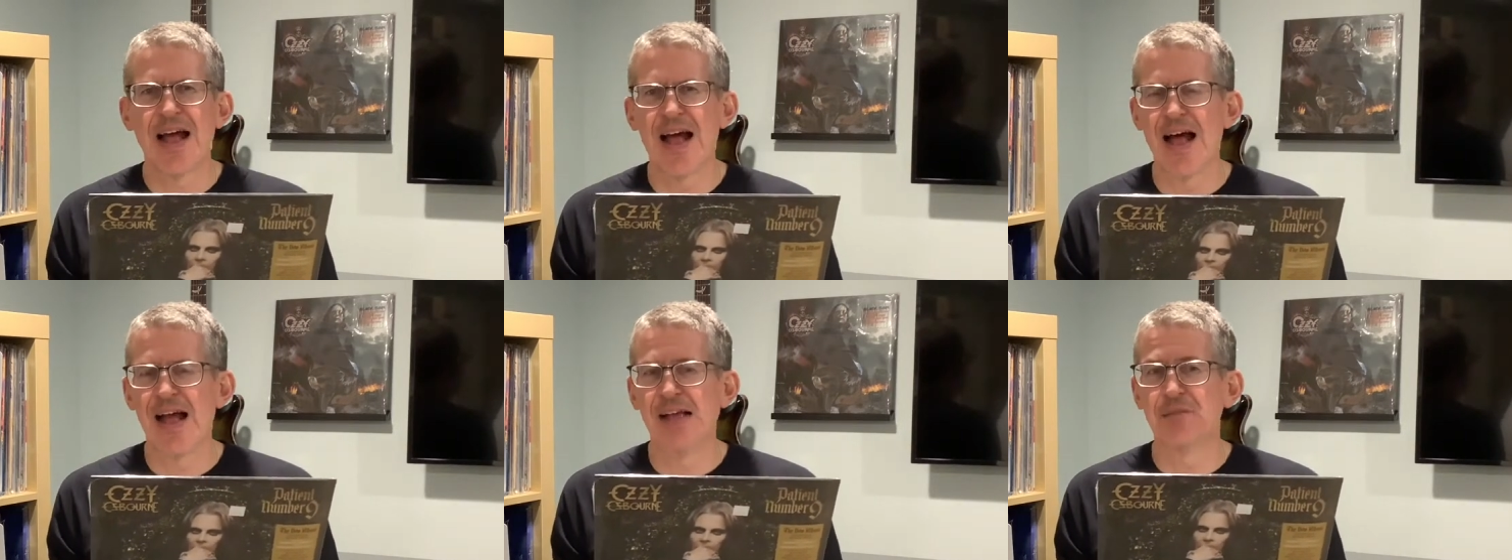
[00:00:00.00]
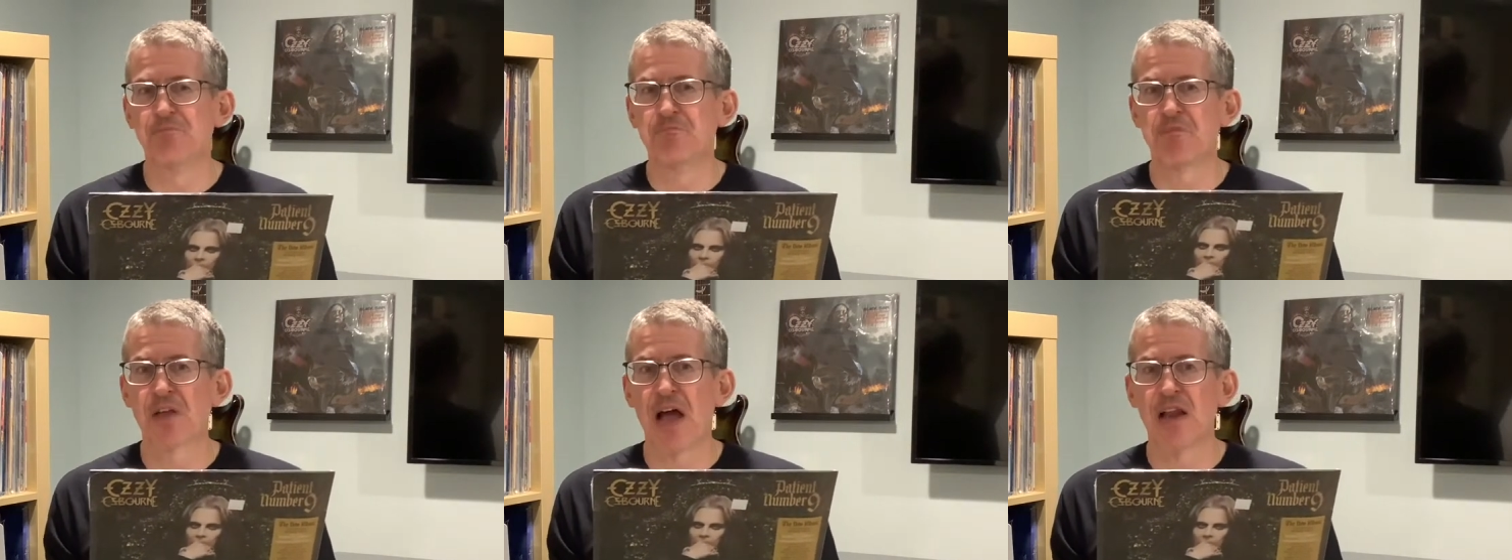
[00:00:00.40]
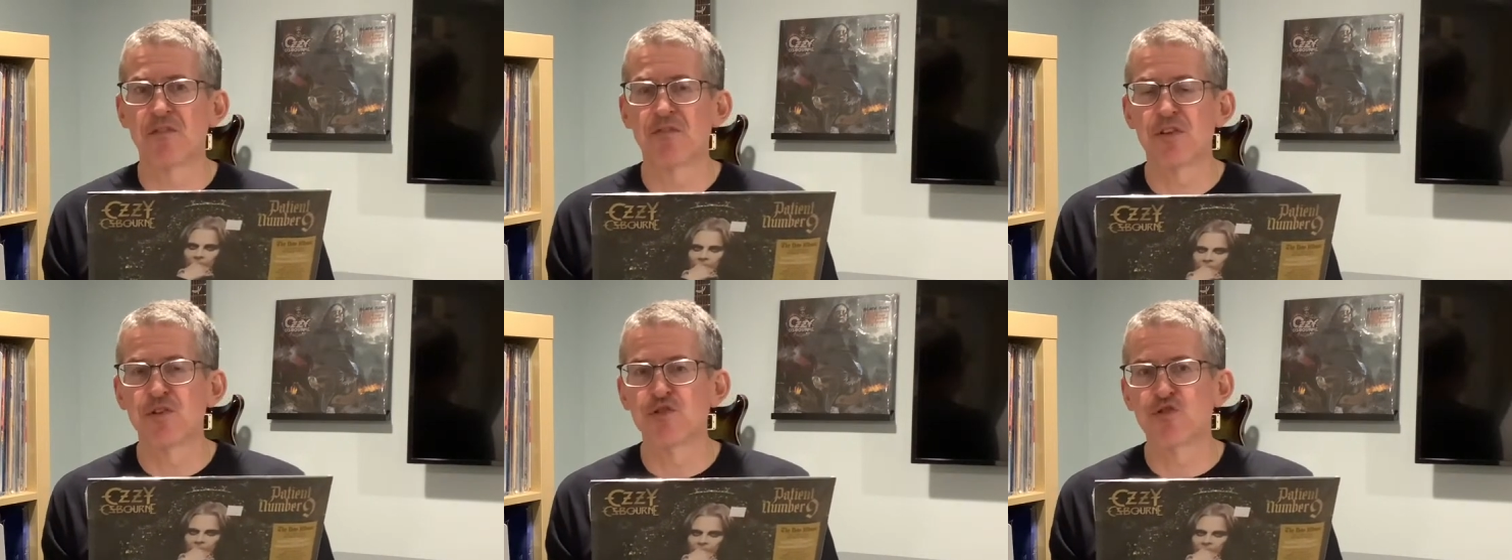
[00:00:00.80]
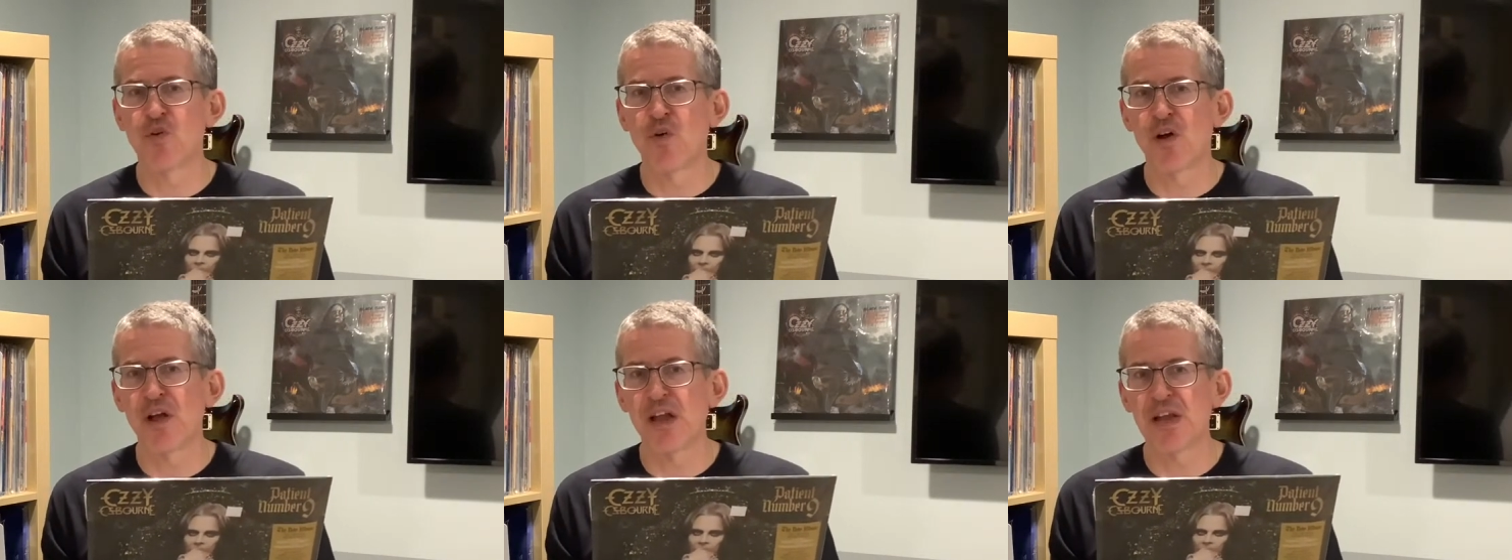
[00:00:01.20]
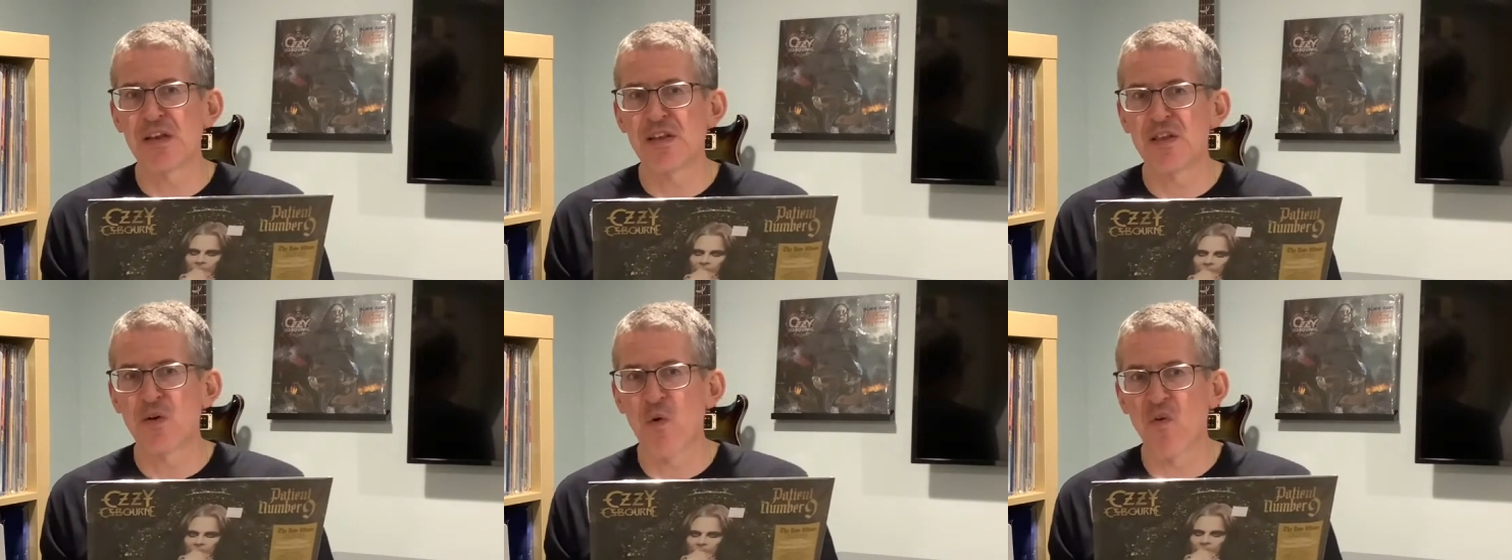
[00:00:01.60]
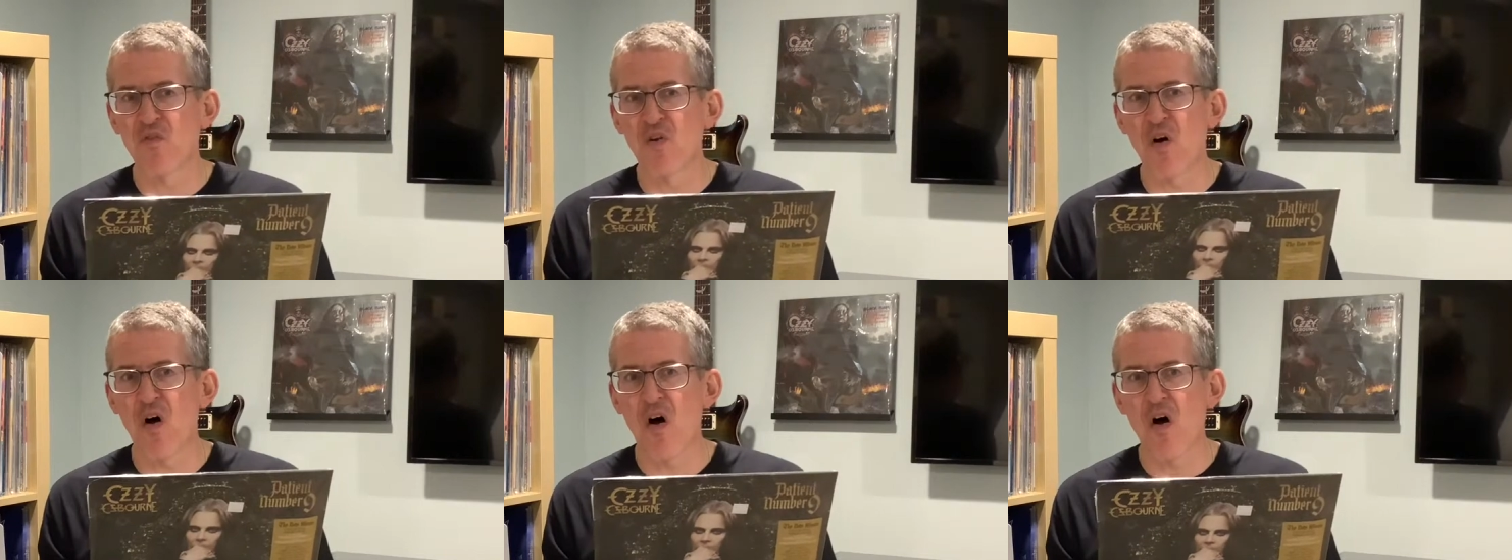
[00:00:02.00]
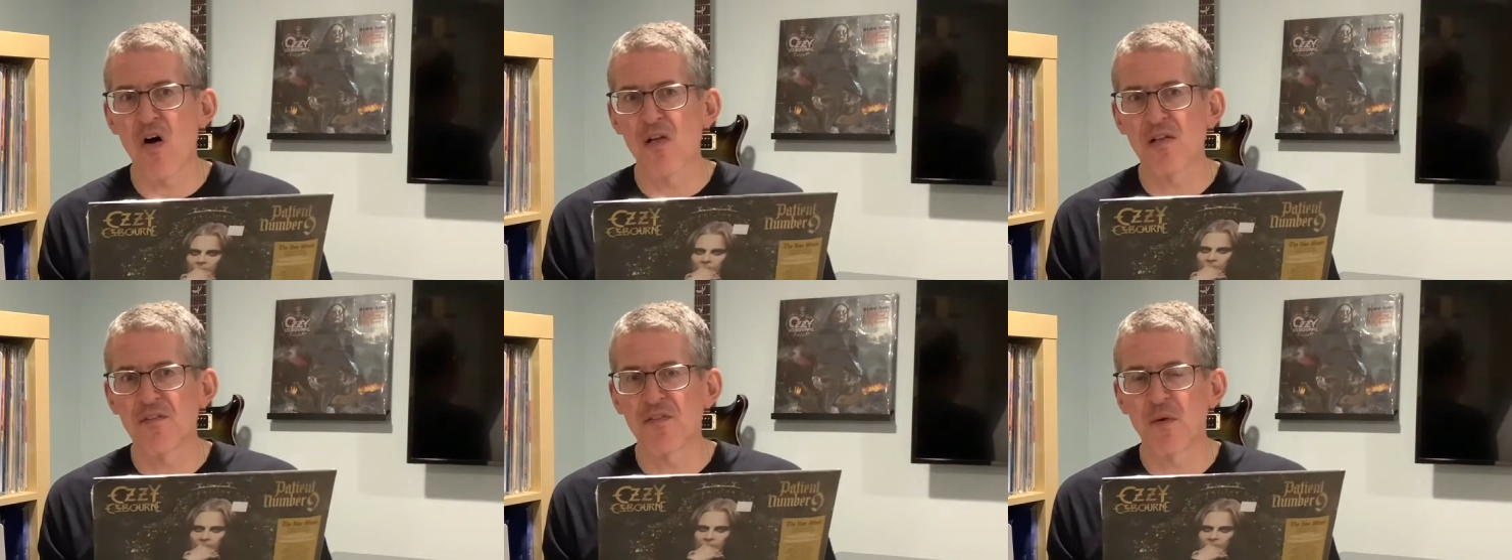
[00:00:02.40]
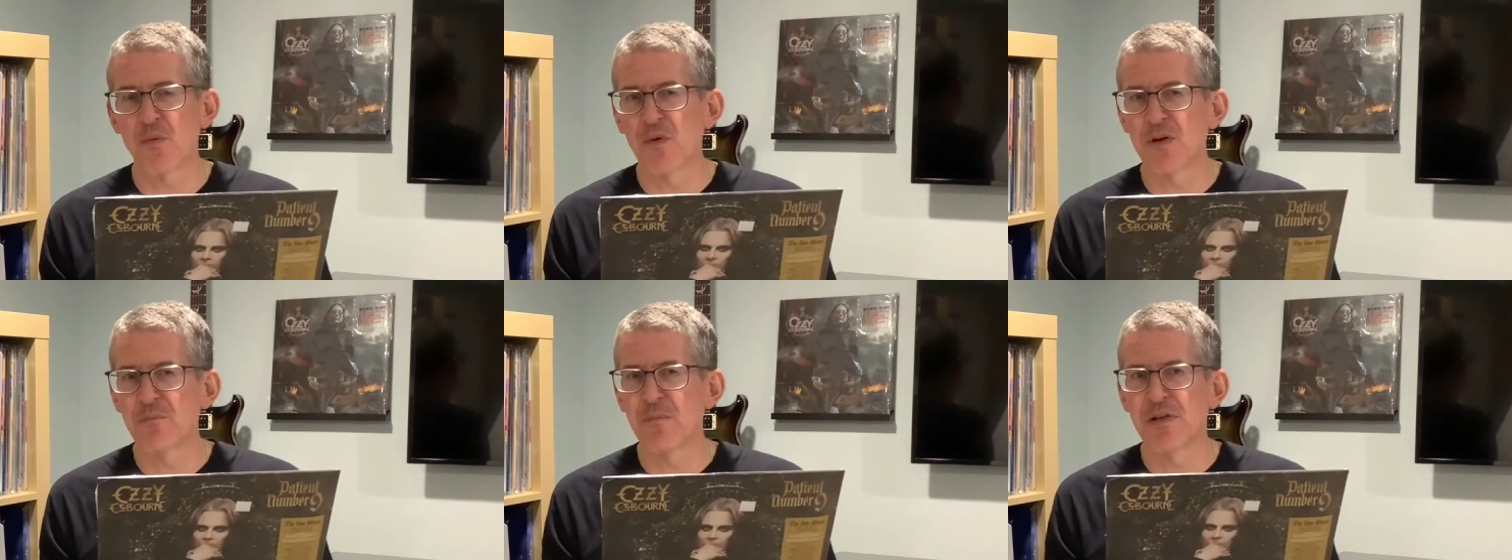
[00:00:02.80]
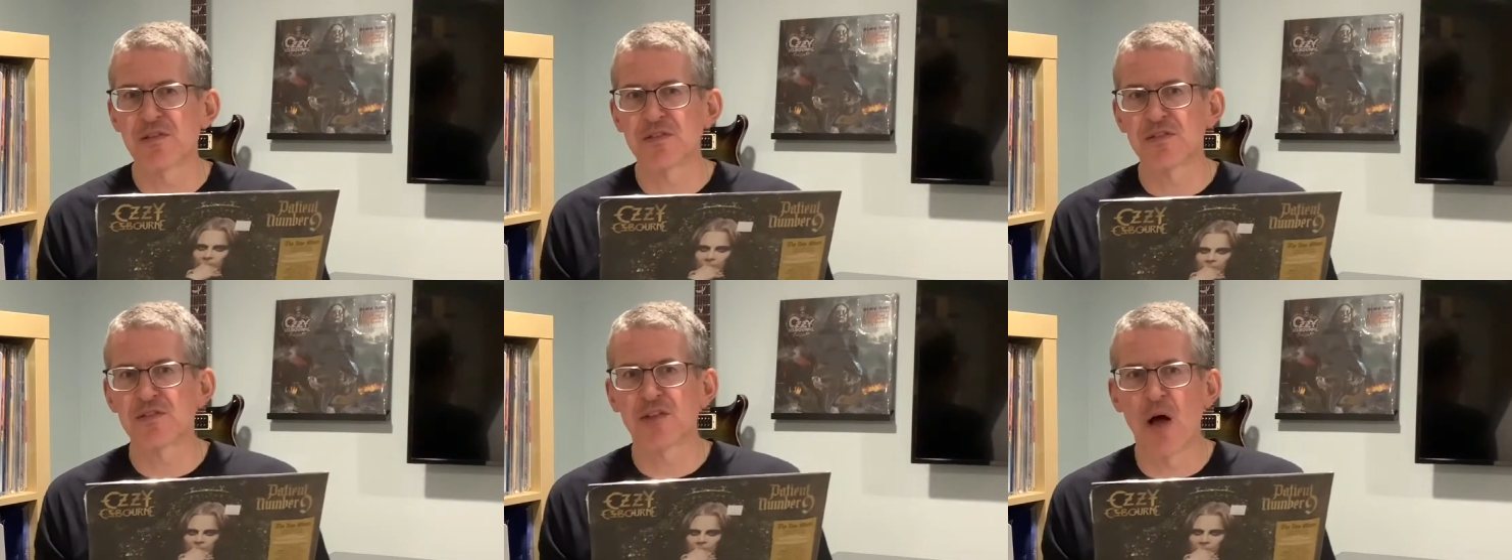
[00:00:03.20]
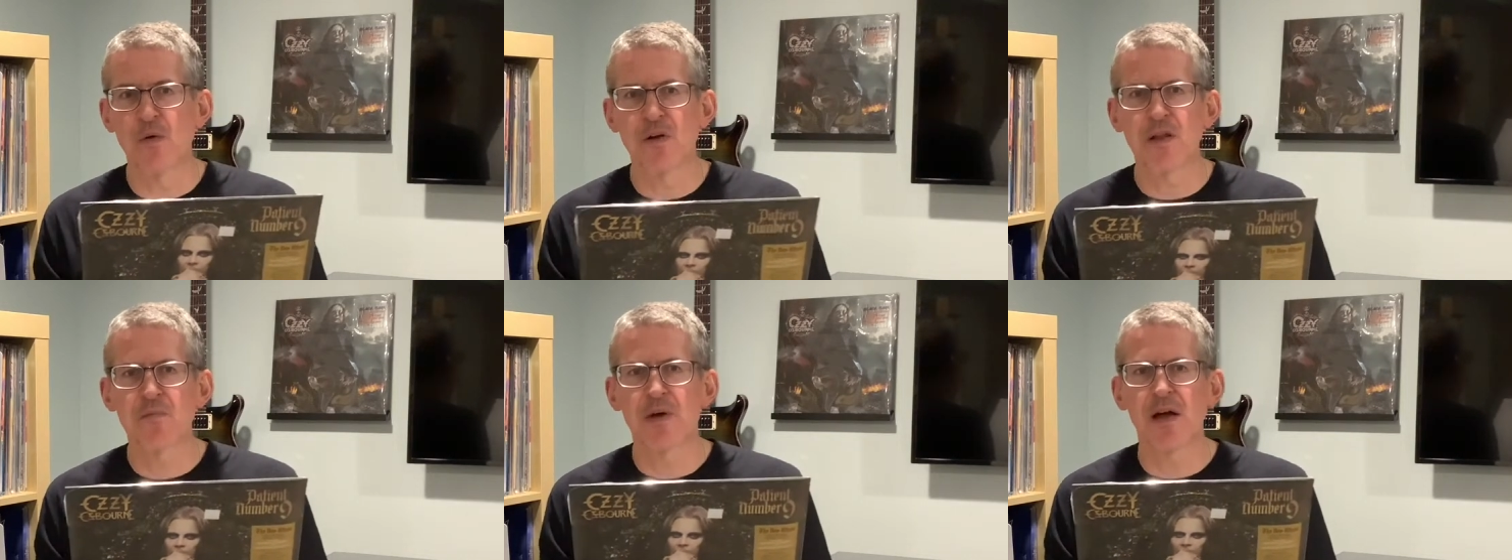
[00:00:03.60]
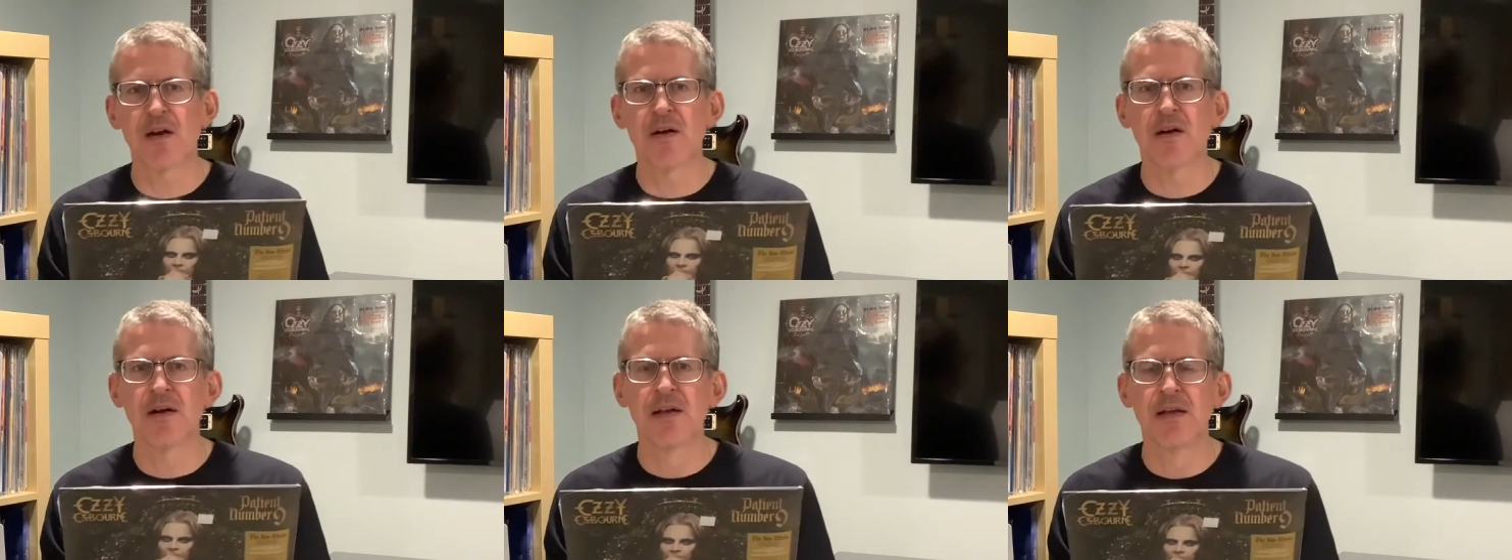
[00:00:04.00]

I kind of enjoyed the overall if it would have been sounding better.